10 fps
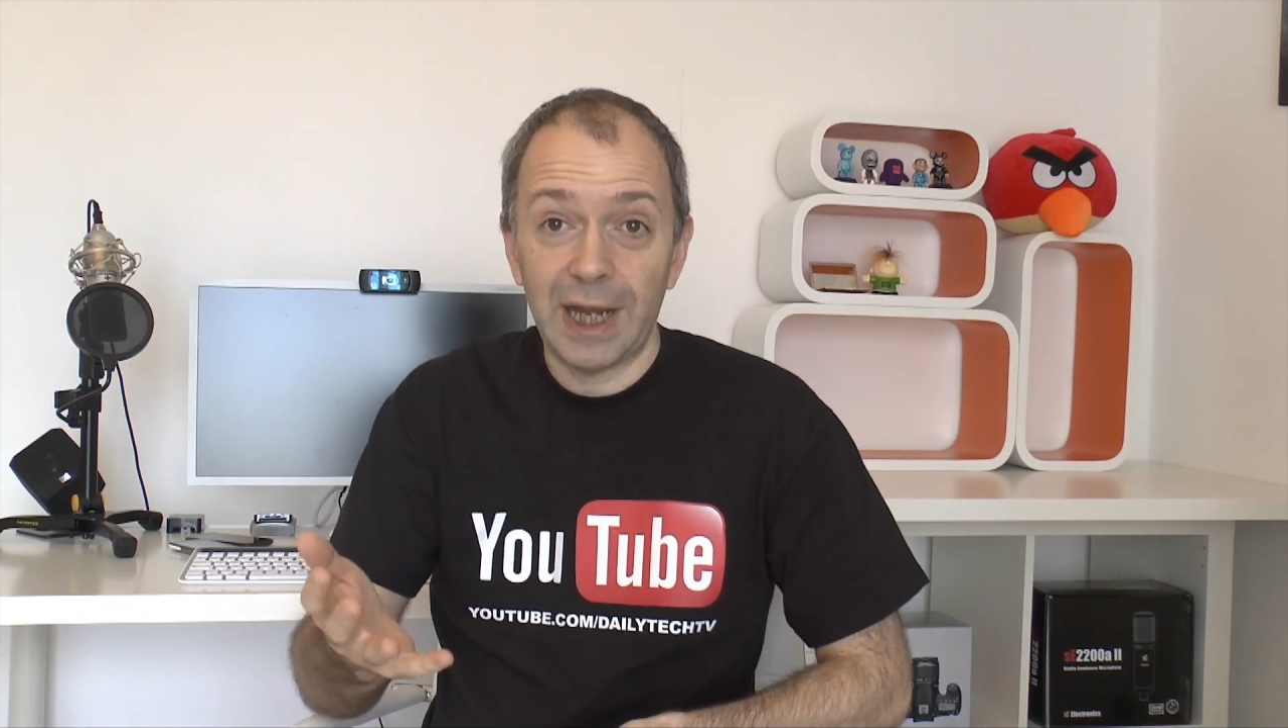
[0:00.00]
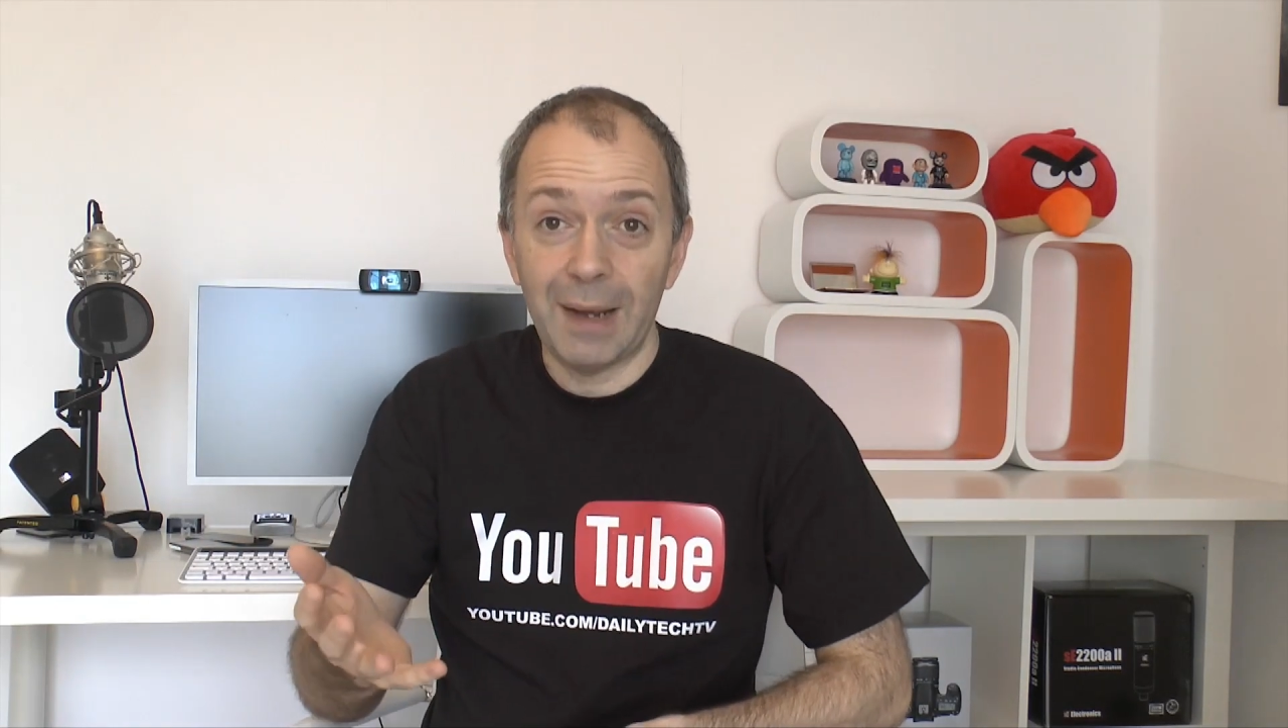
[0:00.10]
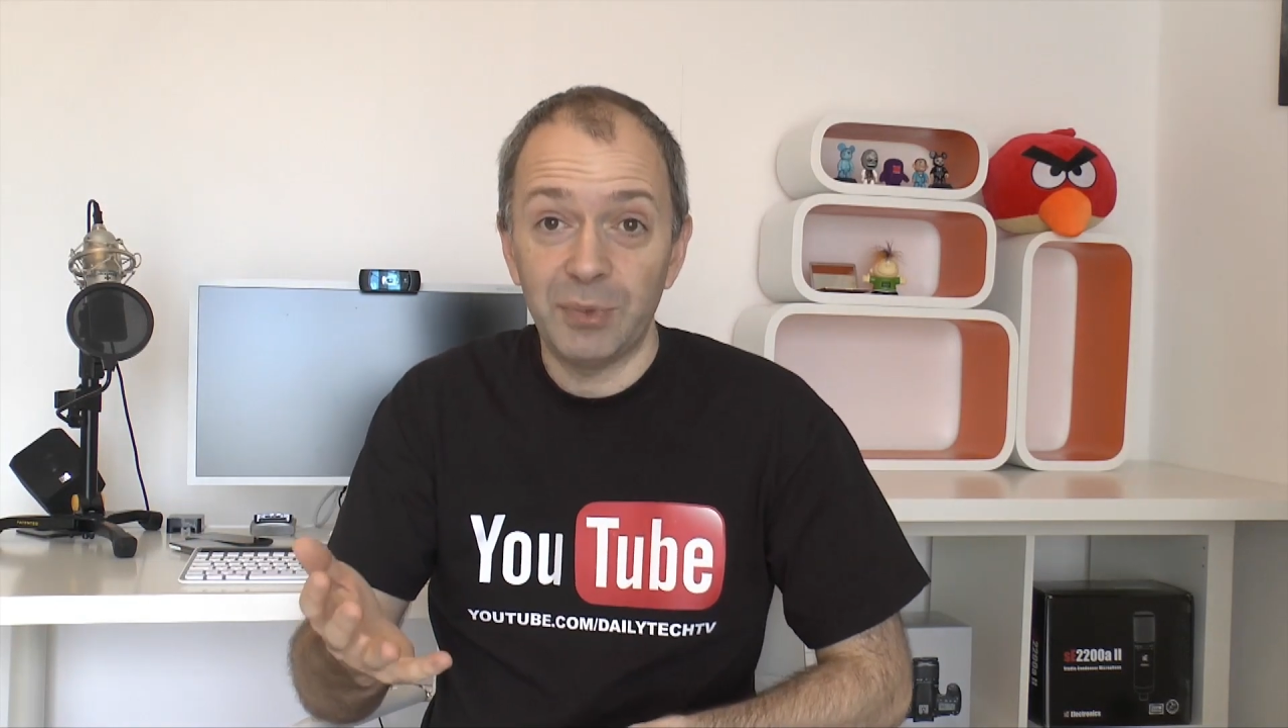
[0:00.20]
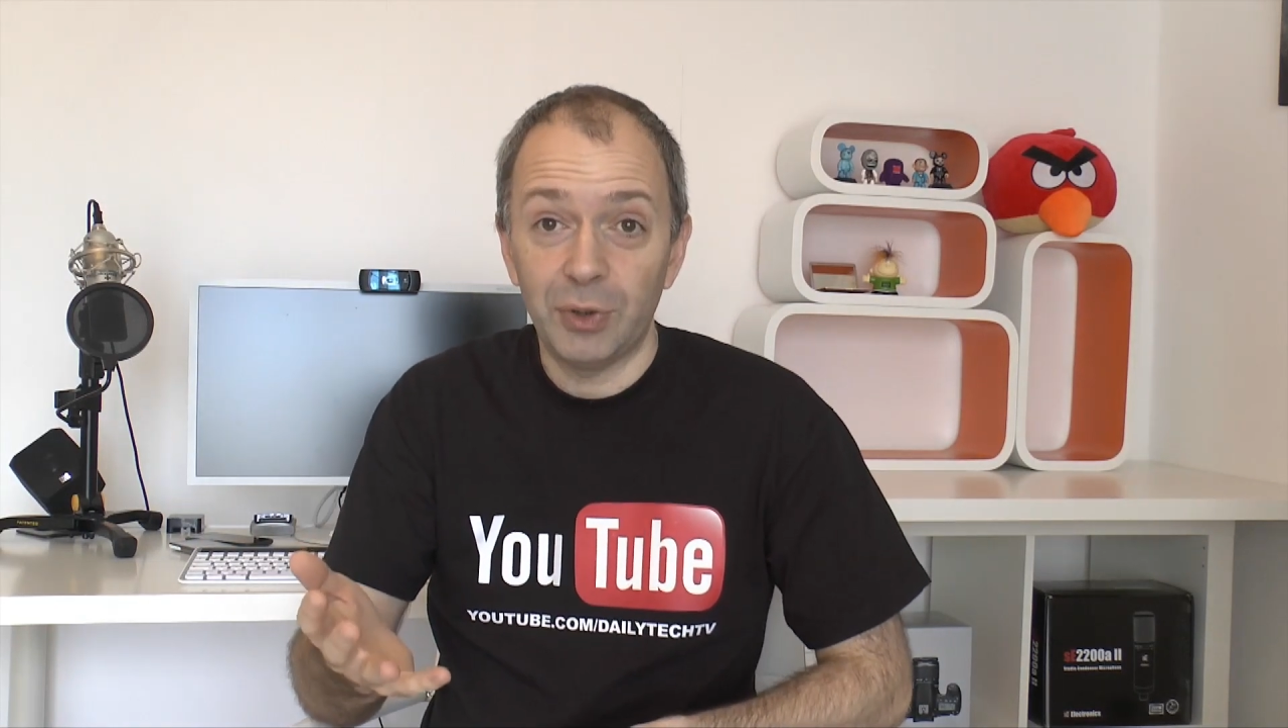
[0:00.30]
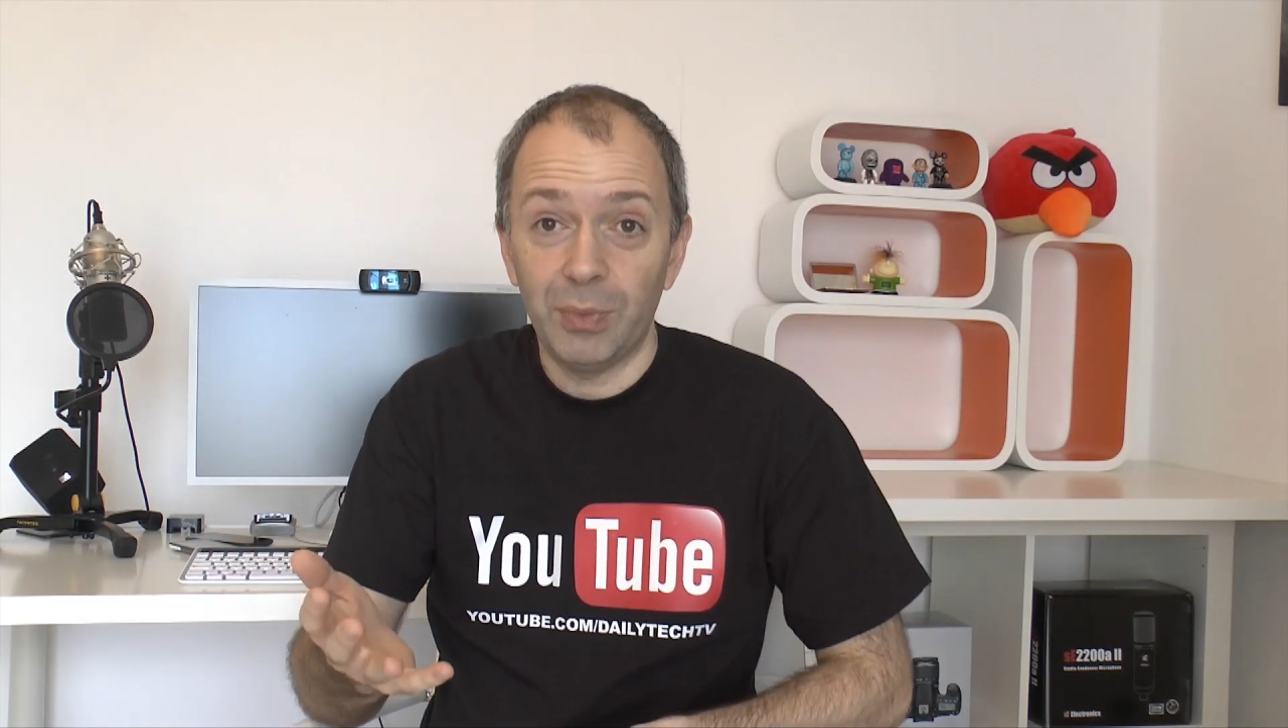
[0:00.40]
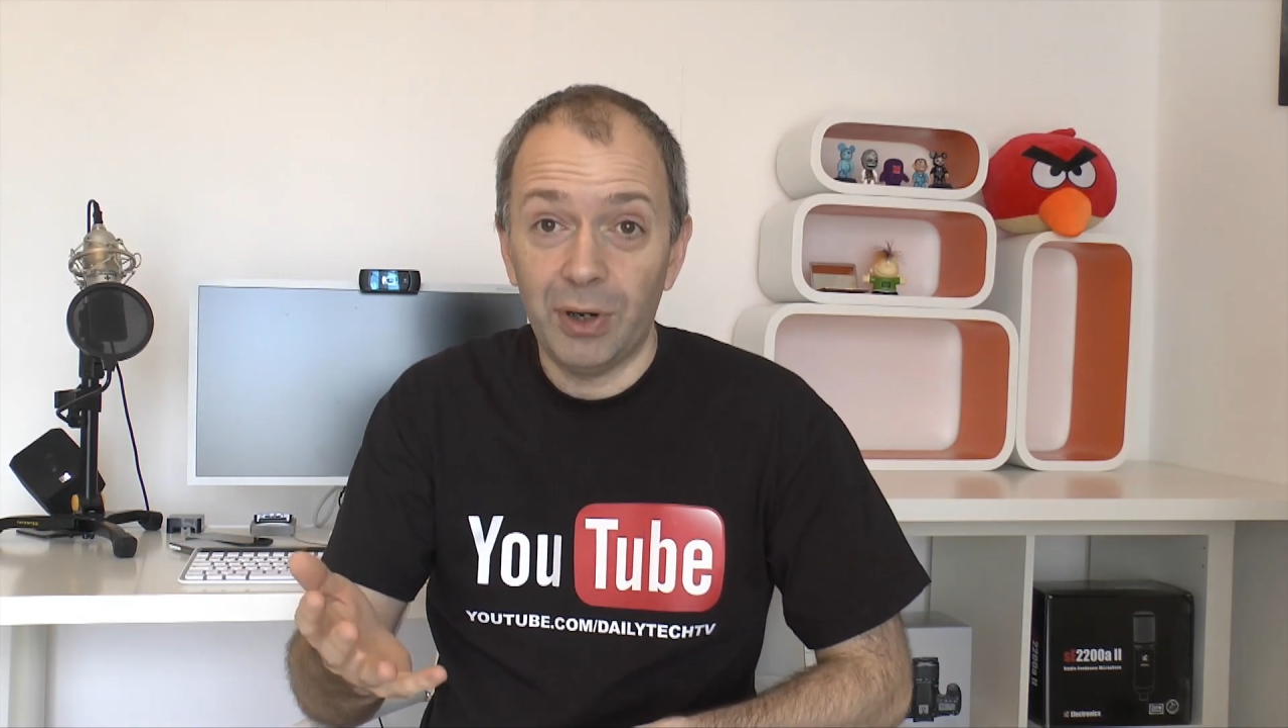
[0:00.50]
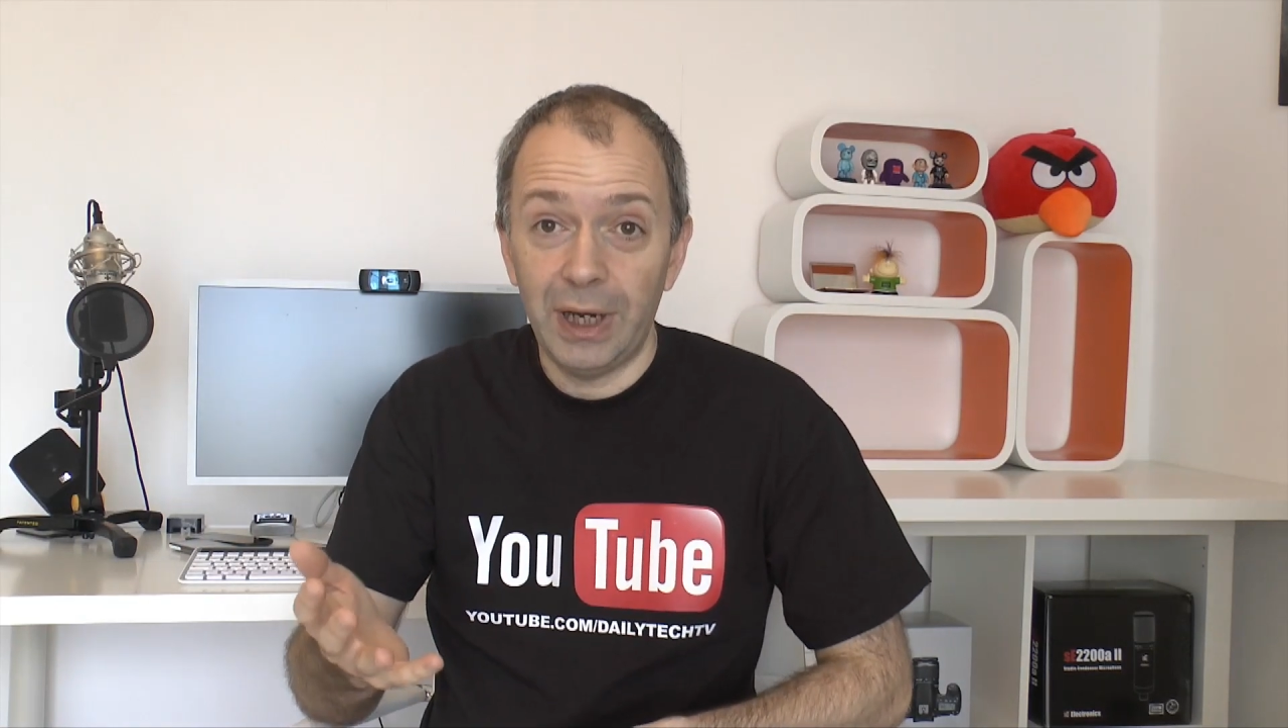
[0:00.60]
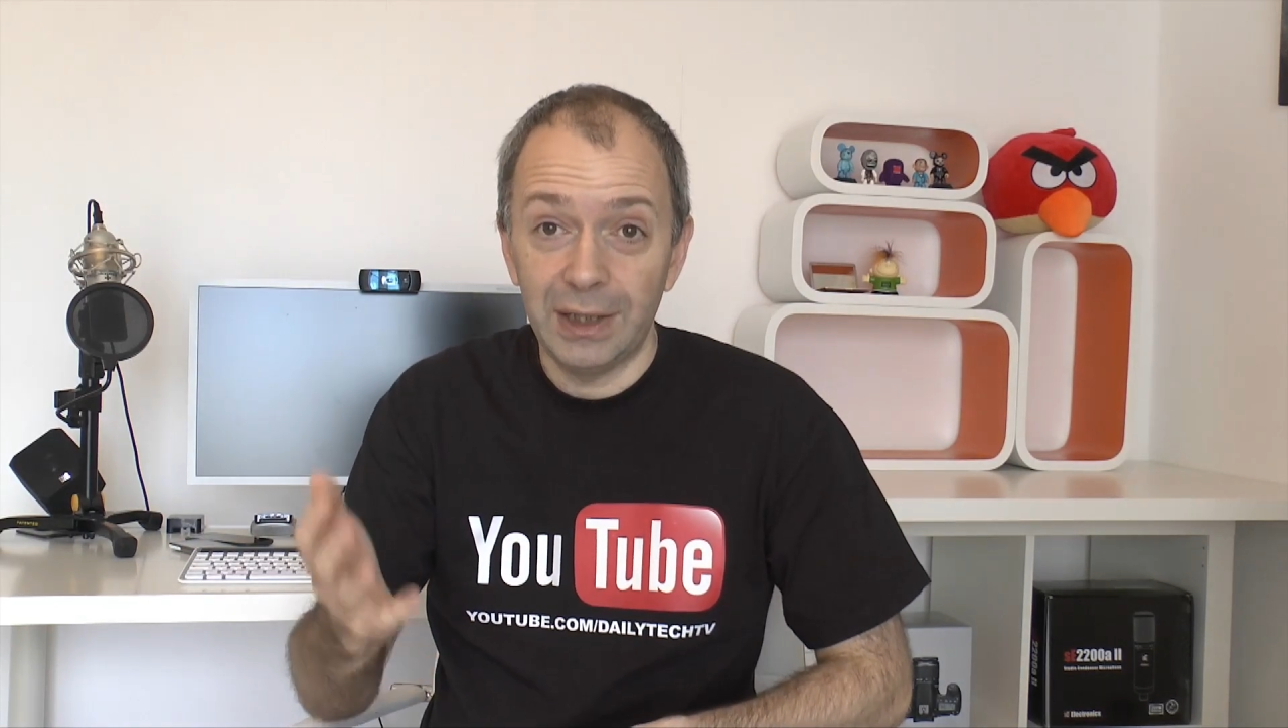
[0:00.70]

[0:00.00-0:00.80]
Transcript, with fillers: capture my